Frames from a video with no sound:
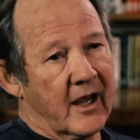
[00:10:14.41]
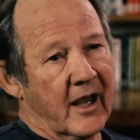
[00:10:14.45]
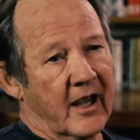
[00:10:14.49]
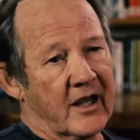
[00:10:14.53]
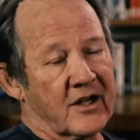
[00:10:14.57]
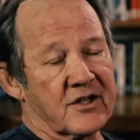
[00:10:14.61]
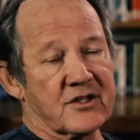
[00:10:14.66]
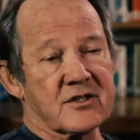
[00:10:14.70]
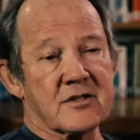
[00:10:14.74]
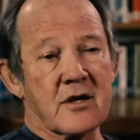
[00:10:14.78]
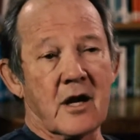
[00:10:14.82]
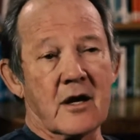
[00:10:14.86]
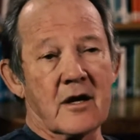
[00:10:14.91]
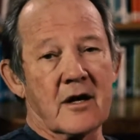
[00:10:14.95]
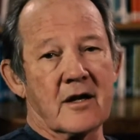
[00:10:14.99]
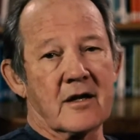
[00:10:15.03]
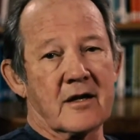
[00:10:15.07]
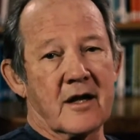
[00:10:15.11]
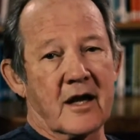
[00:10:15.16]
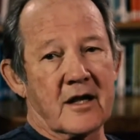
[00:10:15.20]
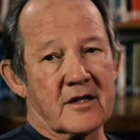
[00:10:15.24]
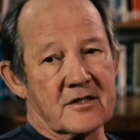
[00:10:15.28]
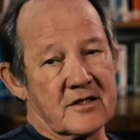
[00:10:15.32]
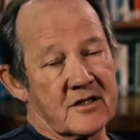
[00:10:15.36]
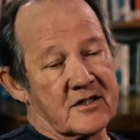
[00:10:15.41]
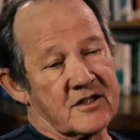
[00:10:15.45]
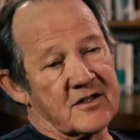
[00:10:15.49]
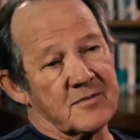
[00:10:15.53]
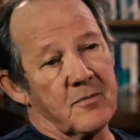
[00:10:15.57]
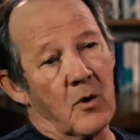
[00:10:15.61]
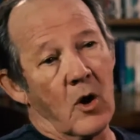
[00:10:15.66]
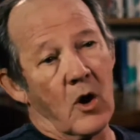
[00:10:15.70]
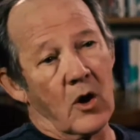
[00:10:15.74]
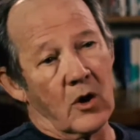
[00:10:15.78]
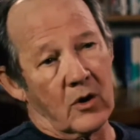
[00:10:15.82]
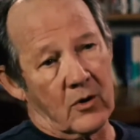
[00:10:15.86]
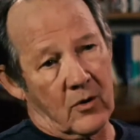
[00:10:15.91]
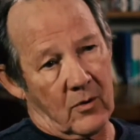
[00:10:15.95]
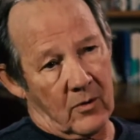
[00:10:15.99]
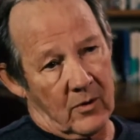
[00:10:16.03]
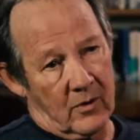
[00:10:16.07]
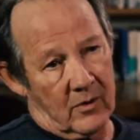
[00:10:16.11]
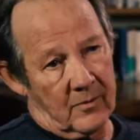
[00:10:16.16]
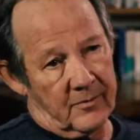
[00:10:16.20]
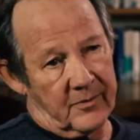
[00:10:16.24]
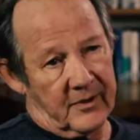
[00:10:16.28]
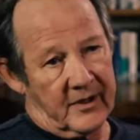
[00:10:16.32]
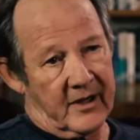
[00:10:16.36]
And it started as a small
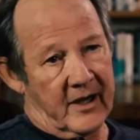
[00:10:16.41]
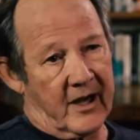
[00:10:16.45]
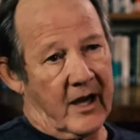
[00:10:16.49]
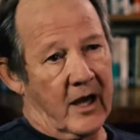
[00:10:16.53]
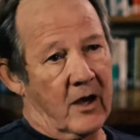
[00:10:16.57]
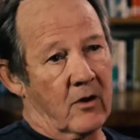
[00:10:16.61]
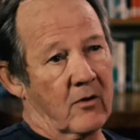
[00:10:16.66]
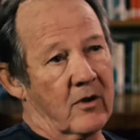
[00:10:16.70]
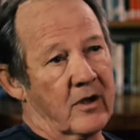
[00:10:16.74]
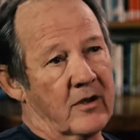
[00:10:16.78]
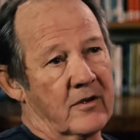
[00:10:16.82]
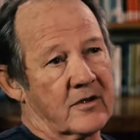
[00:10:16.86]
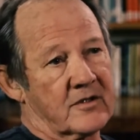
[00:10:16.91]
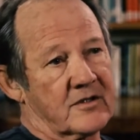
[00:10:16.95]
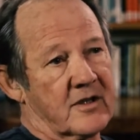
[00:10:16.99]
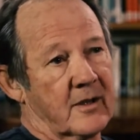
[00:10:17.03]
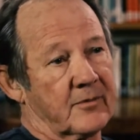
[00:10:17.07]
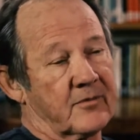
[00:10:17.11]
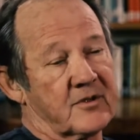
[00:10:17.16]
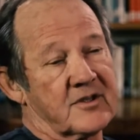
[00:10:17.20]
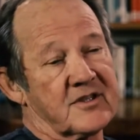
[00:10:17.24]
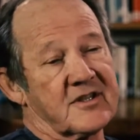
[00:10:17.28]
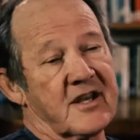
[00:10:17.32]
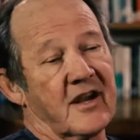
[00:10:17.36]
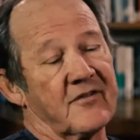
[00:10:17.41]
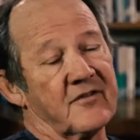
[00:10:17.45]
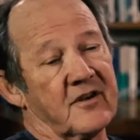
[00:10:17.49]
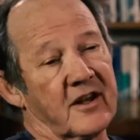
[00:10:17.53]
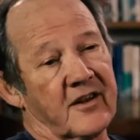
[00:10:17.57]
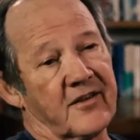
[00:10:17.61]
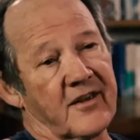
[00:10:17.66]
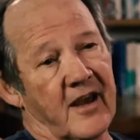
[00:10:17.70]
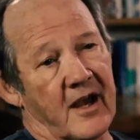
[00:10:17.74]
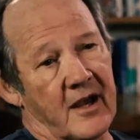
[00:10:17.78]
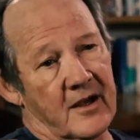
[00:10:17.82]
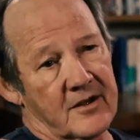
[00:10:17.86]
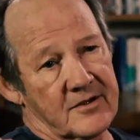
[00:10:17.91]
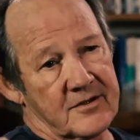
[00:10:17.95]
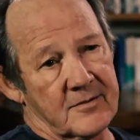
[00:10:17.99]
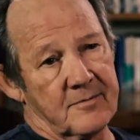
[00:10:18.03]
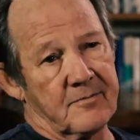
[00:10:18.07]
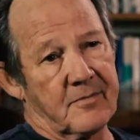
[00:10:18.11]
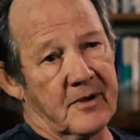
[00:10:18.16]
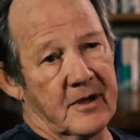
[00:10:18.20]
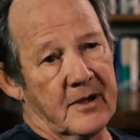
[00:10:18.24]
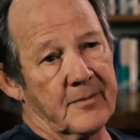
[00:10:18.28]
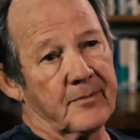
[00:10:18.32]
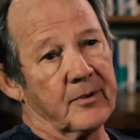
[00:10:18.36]
group, and now there's up to
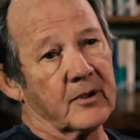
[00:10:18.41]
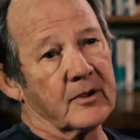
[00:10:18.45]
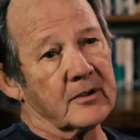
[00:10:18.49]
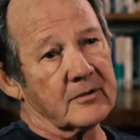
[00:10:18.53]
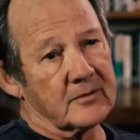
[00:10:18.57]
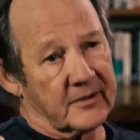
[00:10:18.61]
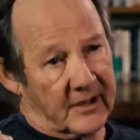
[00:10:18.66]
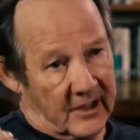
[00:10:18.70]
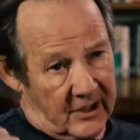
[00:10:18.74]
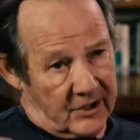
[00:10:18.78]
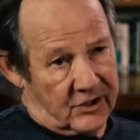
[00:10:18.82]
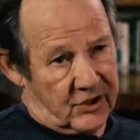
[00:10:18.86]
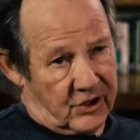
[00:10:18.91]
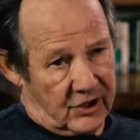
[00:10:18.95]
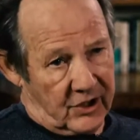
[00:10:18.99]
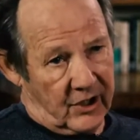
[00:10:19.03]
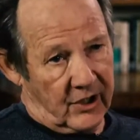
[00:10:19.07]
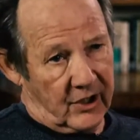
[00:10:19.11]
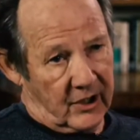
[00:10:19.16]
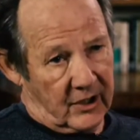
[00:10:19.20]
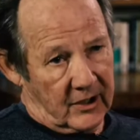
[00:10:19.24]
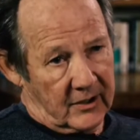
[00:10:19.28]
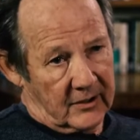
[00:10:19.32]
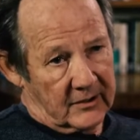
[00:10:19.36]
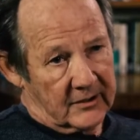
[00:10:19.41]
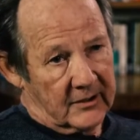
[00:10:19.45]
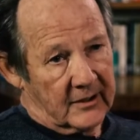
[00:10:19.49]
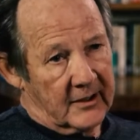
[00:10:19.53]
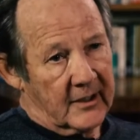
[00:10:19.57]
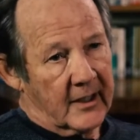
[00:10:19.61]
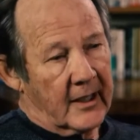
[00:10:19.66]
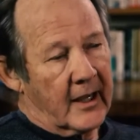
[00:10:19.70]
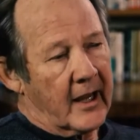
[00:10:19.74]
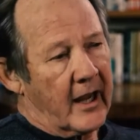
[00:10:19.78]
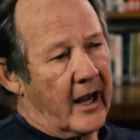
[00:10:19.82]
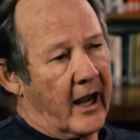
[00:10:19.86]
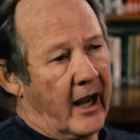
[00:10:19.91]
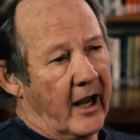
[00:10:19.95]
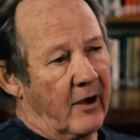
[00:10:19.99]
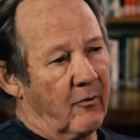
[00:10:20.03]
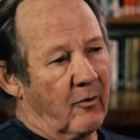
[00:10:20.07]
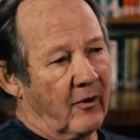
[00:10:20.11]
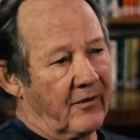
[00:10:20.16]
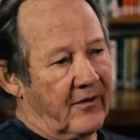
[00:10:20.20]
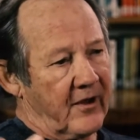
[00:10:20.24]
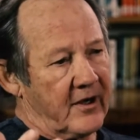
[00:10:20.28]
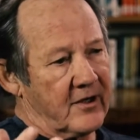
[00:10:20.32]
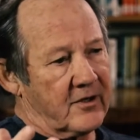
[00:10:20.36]
70,000 people each year. And
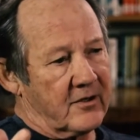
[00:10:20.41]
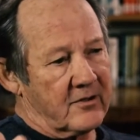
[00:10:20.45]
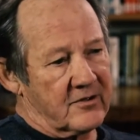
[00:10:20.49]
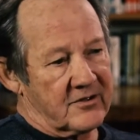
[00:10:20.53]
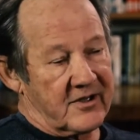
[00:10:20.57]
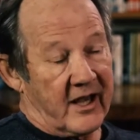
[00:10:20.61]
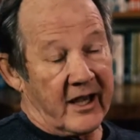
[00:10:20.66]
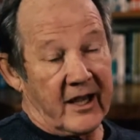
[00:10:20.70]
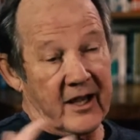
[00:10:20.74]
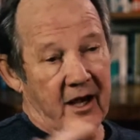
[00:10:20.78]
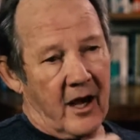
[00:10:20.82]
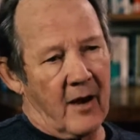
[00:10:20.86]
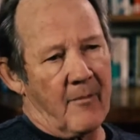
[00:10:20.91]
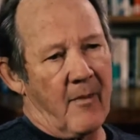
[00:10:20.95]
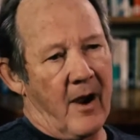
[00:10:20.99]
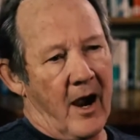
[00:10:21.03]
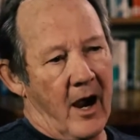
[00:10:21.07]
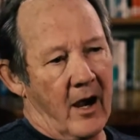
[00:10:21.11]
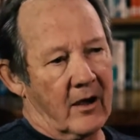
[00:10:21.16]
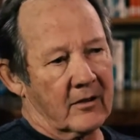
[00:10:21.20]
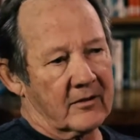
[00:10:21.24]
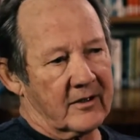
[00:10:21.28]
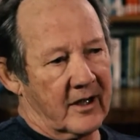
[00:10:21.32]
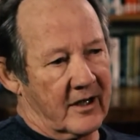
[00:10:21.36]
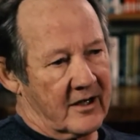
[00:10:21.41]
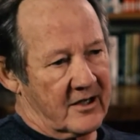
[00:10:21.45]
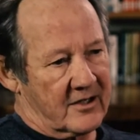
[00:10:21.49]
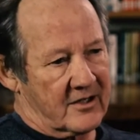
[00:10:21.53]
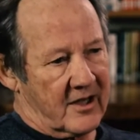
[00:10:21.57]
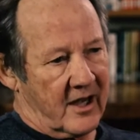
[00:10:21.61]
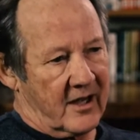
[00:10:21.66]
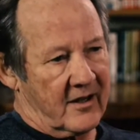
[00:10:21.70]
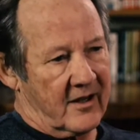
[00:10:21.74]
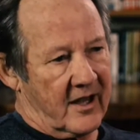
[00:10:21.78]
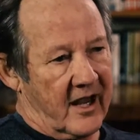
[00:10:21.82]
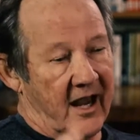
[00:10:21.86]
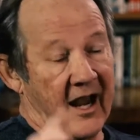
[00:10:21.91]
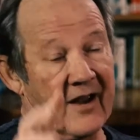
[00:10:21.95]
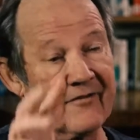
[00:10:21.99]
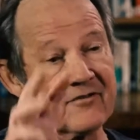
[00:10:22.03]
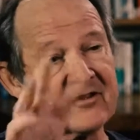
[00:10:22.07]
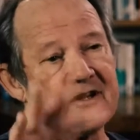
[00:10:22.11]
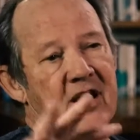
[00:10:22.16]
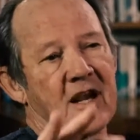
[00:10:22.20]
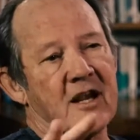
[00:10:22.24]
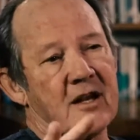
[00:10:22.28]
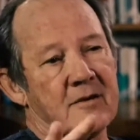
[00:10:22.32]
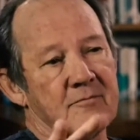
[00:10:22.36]
what they do is they come out and they
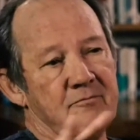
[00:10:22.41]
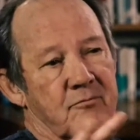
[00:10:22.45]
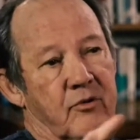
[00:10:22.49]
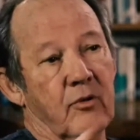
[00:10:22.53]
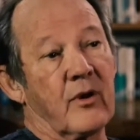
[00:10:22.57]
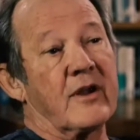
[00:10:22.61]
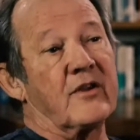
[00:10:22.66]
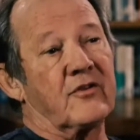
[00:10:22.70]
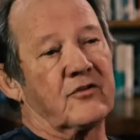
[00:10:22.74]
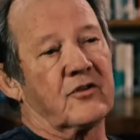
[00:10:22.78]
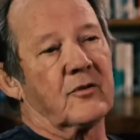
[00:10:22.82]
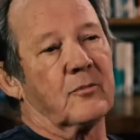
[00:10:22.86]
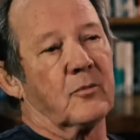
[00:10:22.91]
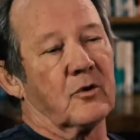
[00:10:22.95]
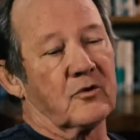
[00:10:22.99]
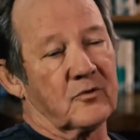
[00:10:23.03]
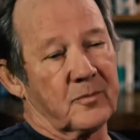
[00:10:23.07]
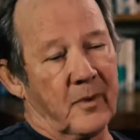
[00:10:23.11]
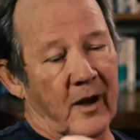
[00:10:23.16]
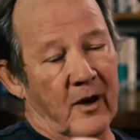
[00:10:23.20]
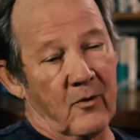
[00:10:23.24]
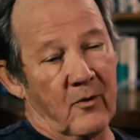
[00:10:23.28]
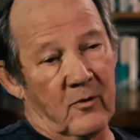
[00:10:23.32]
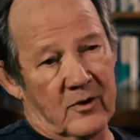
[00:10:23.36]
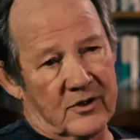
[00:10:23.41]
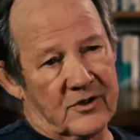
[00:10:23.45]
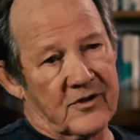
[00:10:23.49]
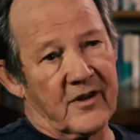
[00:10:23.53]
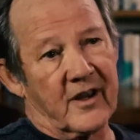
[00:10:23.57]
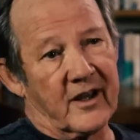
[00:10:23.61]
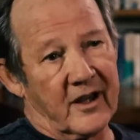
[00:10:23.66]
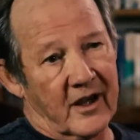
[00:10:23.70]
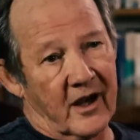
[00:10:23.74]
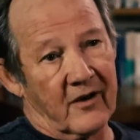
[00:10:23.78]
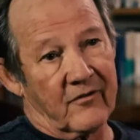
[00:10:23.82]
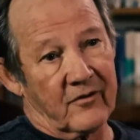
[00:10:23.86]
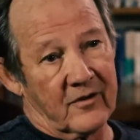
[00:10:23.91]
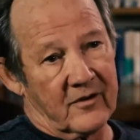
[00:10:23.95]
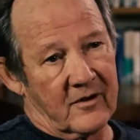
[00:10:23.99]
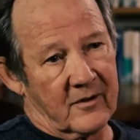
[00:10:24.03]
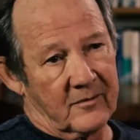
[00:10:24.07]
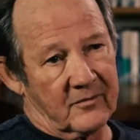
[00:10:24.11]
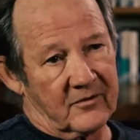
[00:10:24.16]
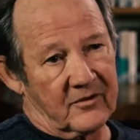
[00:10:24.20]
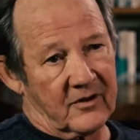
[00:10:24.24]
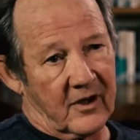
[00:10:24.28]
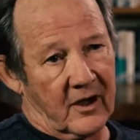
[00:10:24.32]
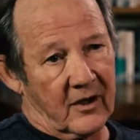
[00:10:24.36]
have 10 principles by which they govern
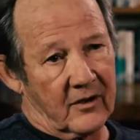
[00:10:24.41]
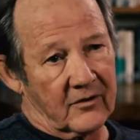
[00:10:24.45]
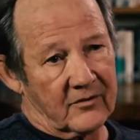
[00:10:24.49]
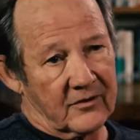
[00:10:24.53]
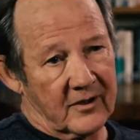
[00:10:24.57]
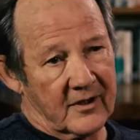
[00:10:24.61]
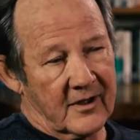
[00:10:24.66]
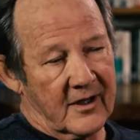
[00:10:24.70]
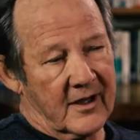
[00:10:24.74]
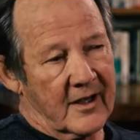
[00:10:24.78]
themselves.